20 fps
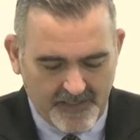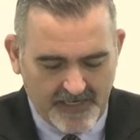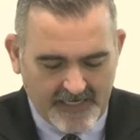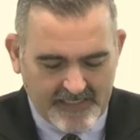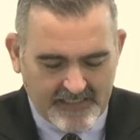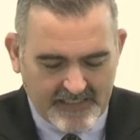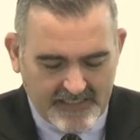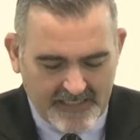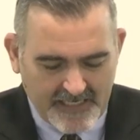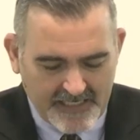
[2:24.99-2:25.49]

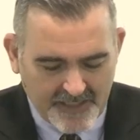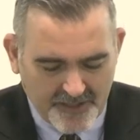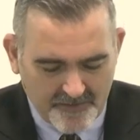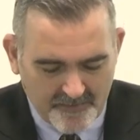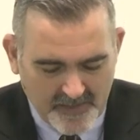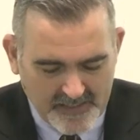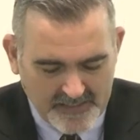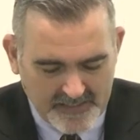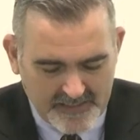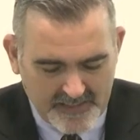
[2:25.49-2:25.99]
and
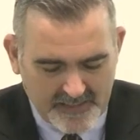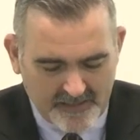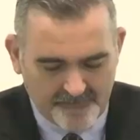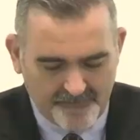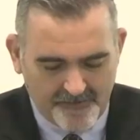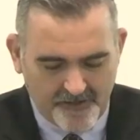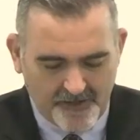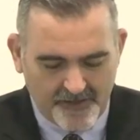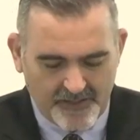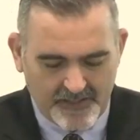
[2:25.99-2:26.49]
station myself
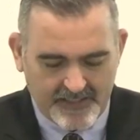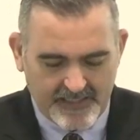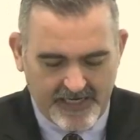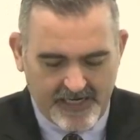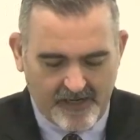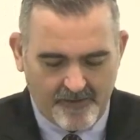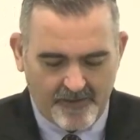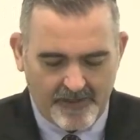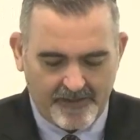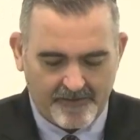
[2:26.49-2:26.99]
on the
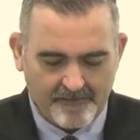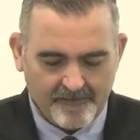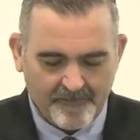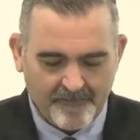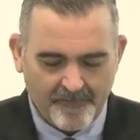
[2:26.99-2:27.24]
tower